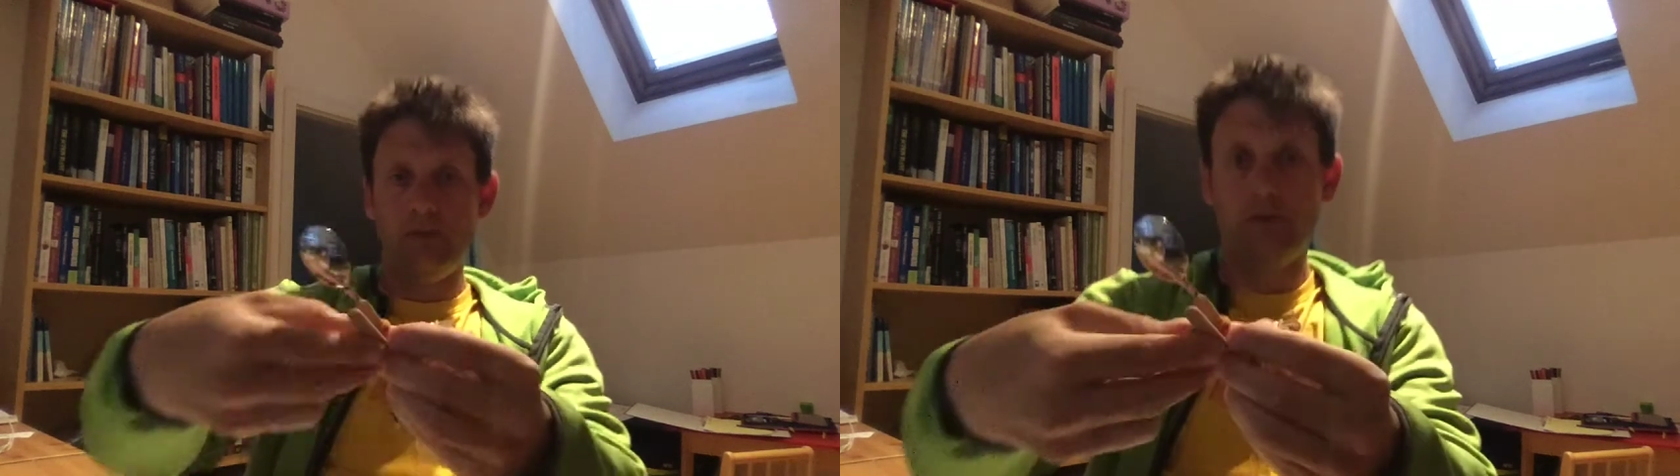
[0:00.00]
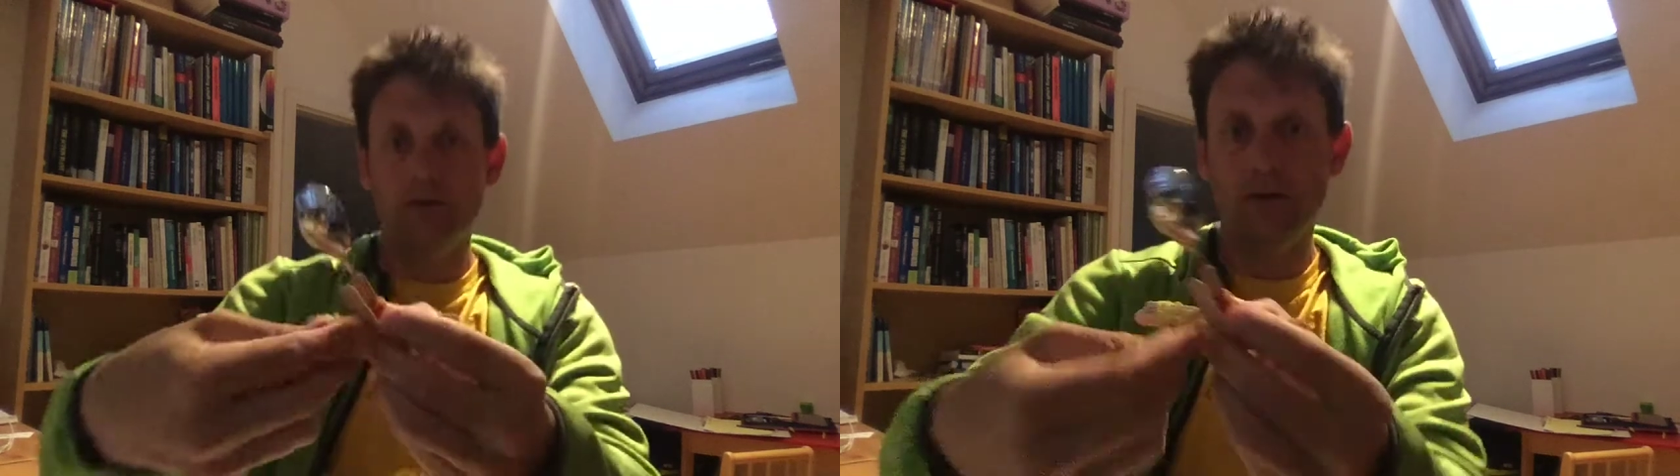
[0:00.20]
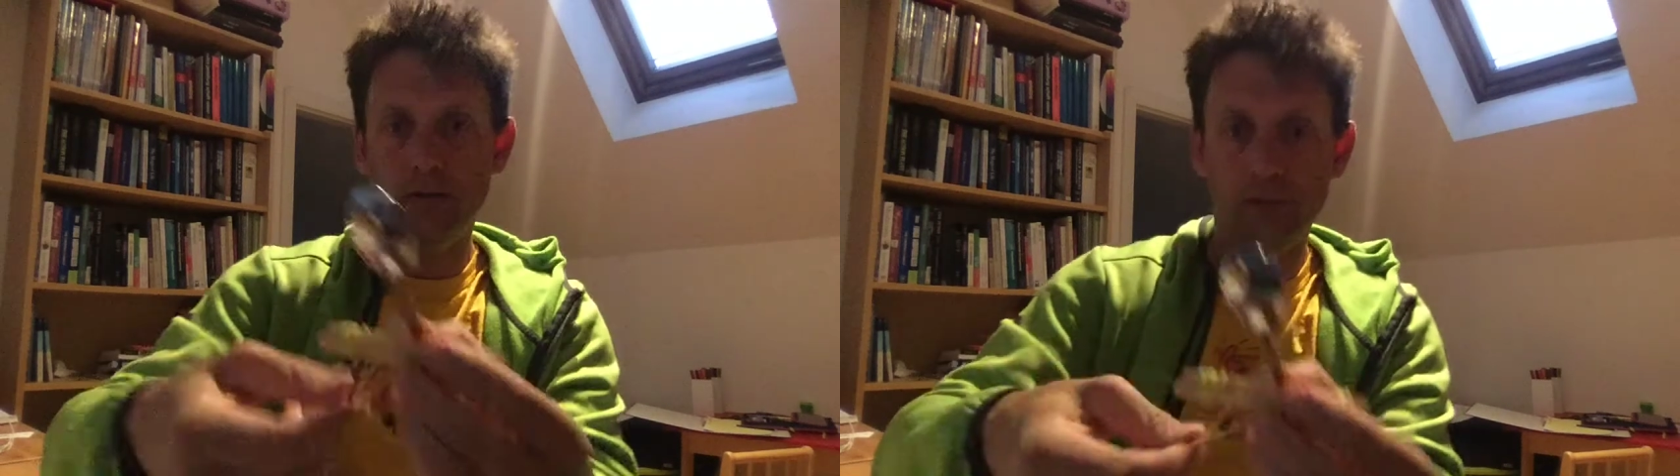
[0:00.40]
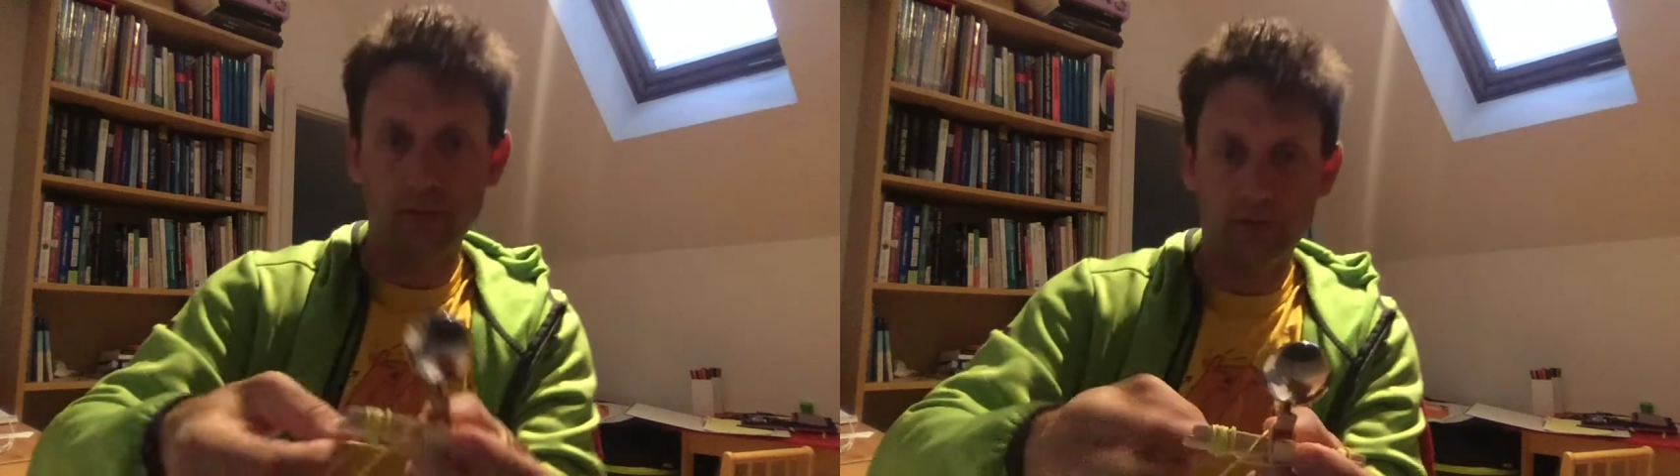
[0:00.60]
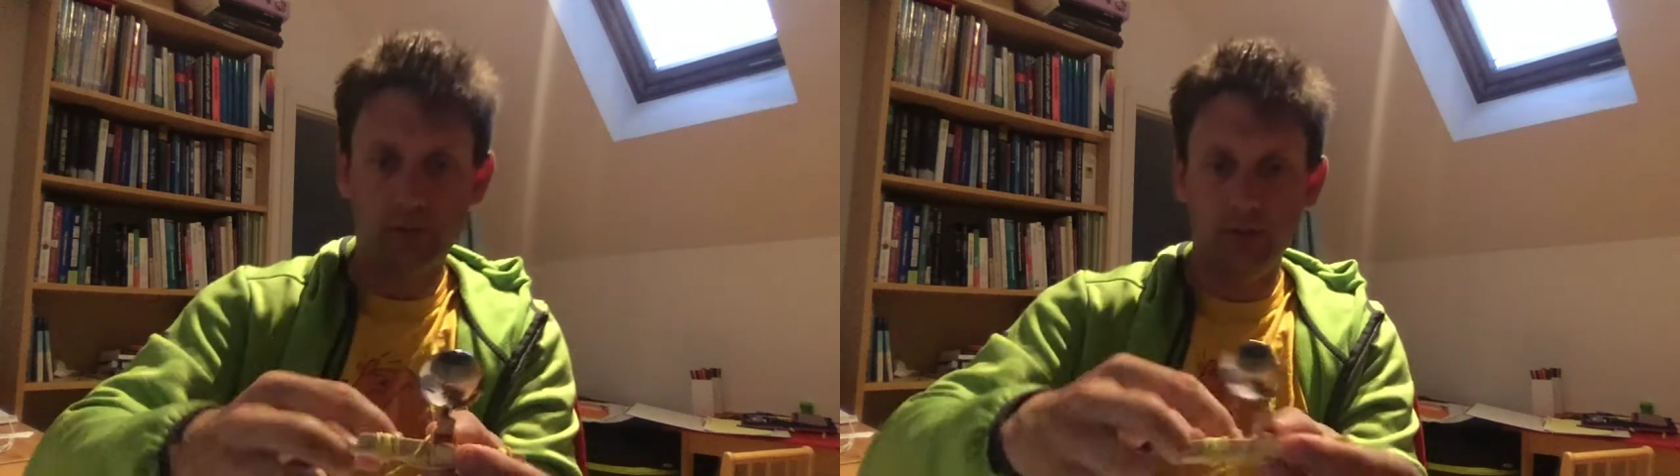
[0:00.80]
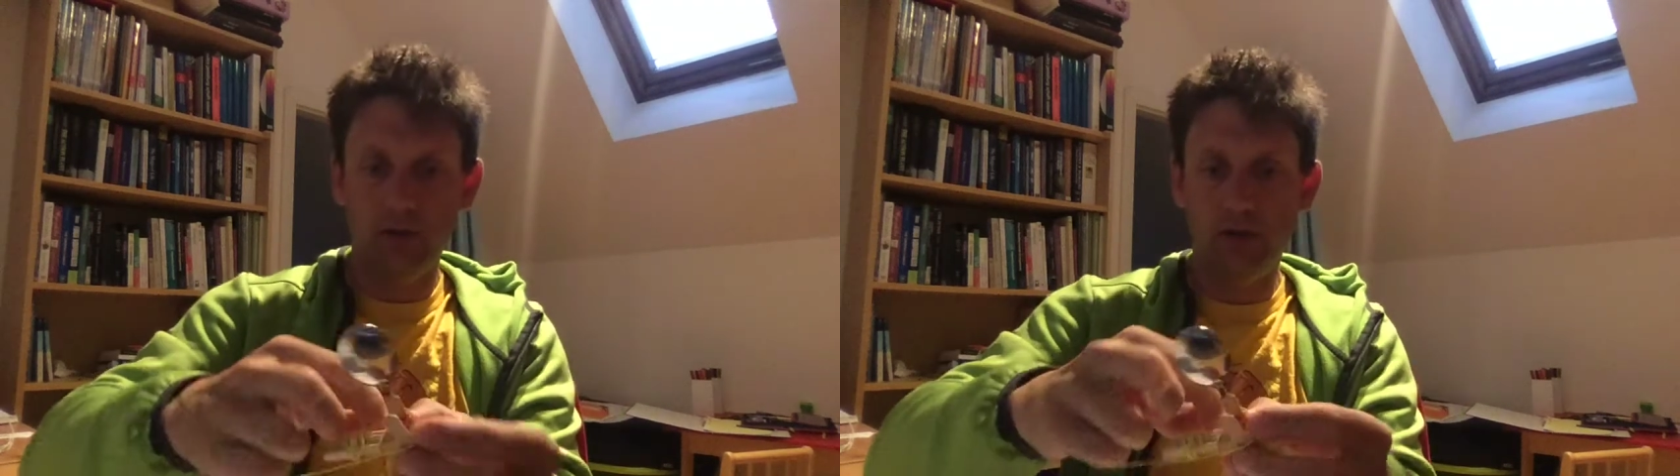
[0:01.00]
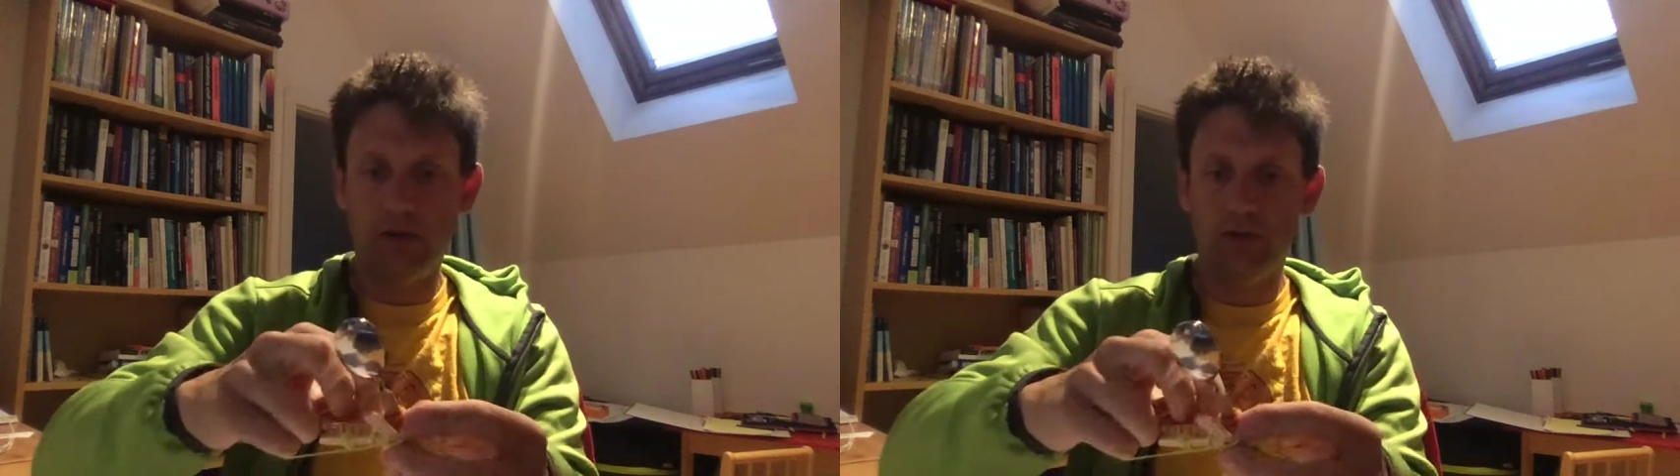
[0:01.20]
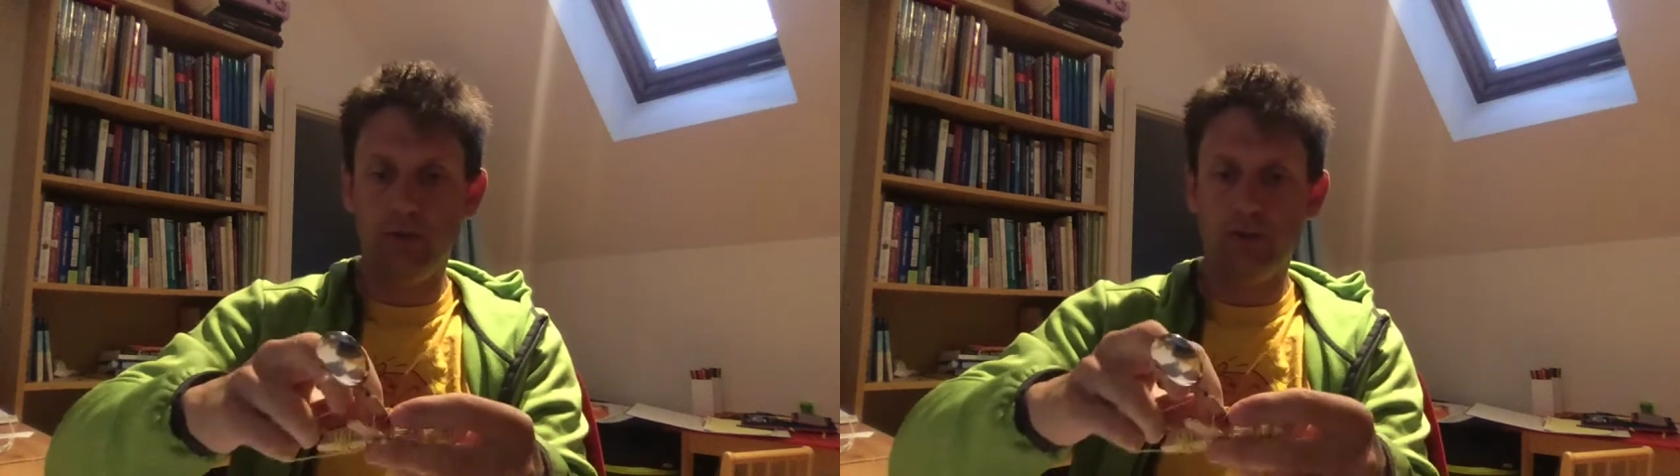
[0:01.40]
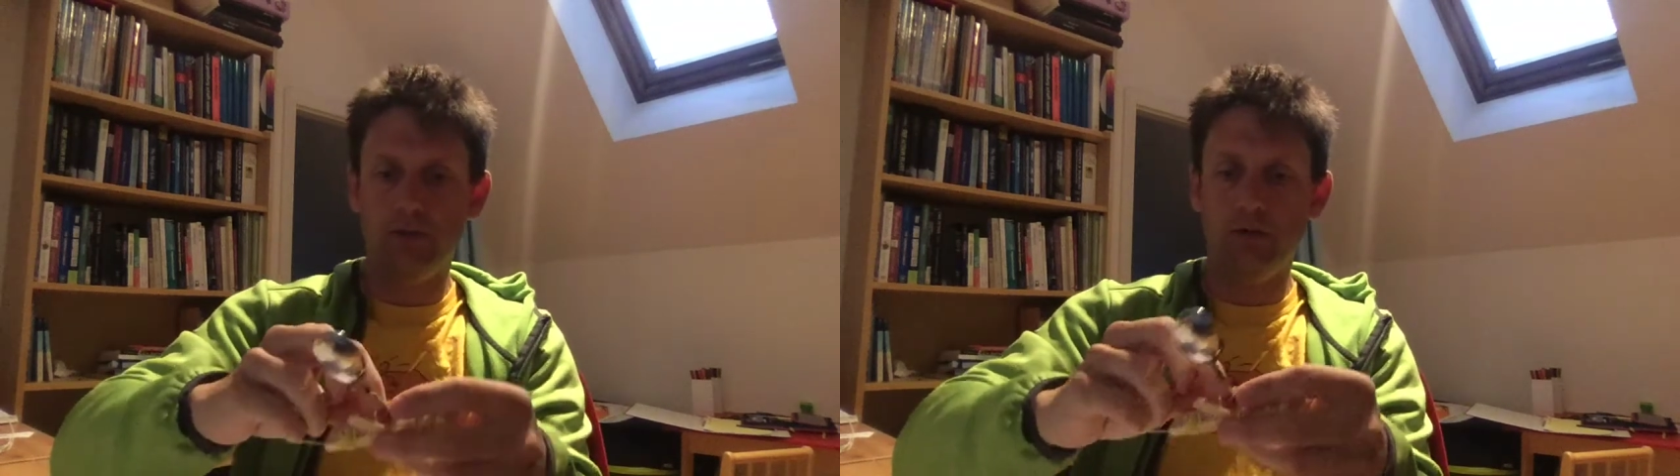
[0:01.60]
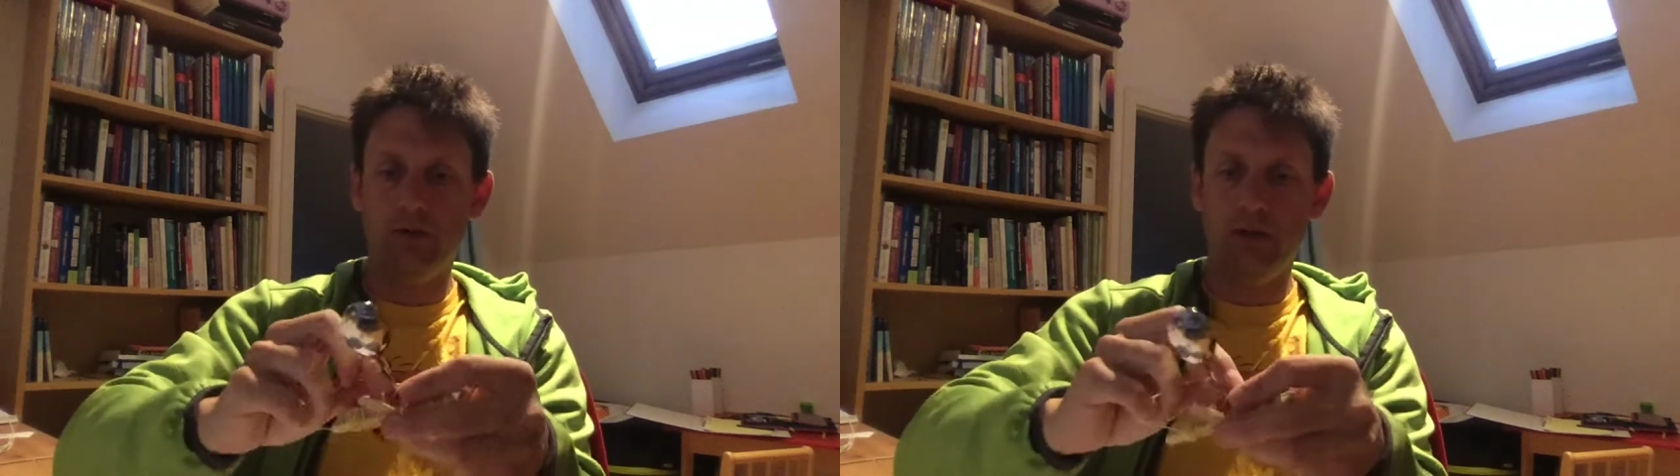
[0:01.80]
So I'm not sure whether you can see what
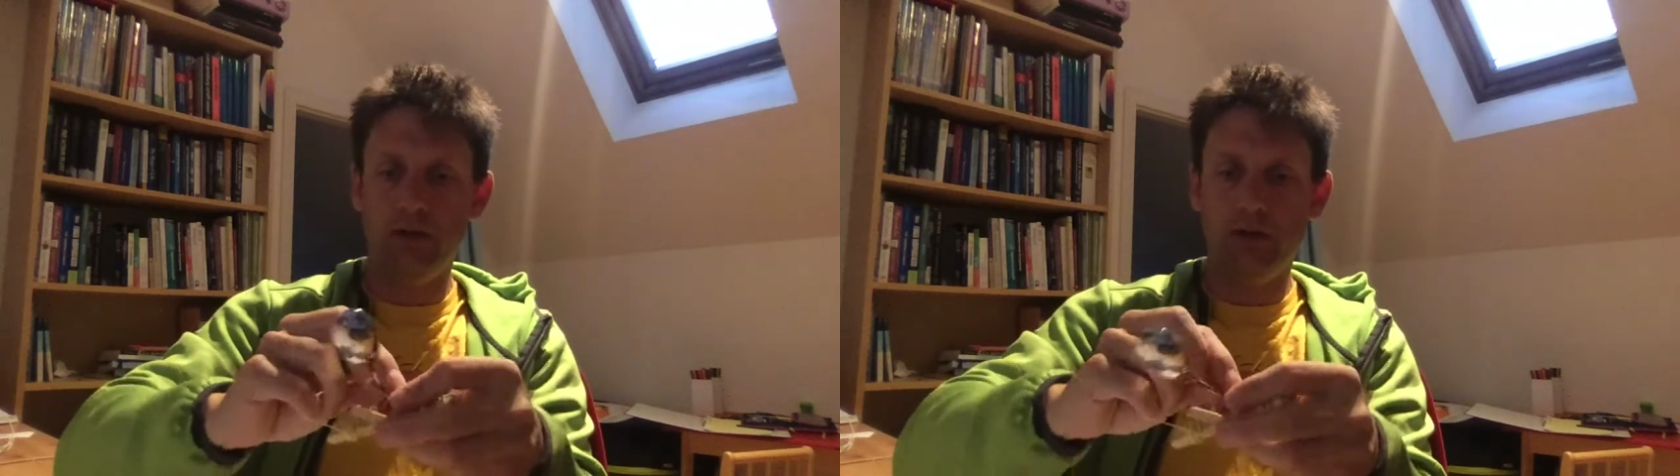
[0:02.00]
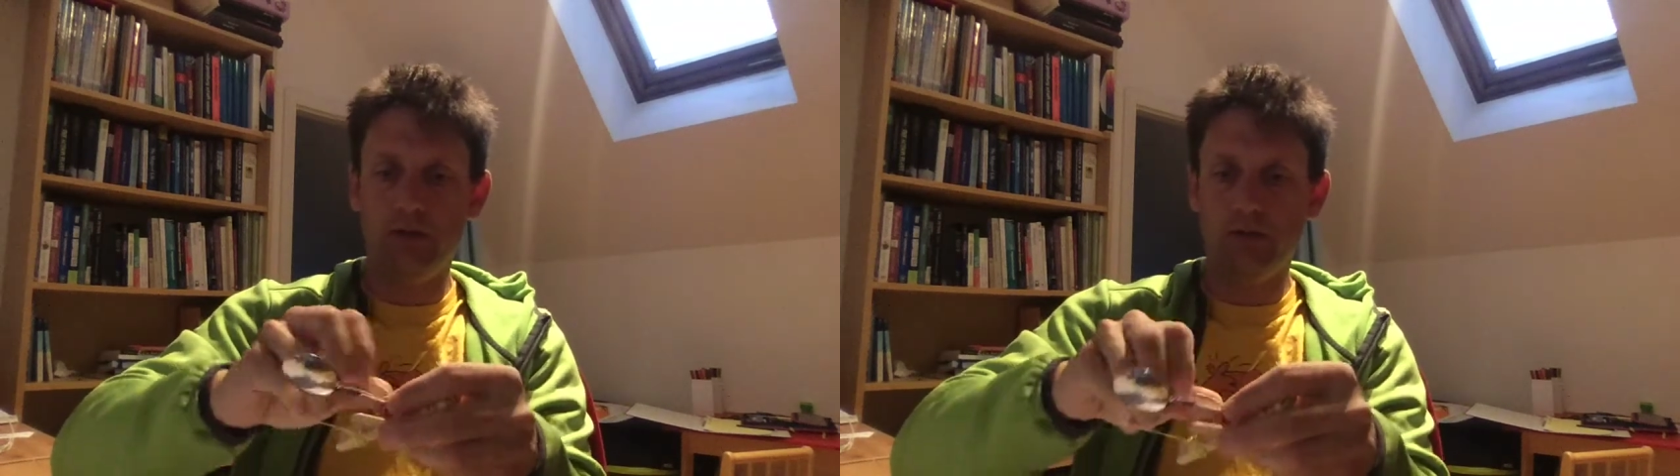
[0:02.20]
I'm doing here.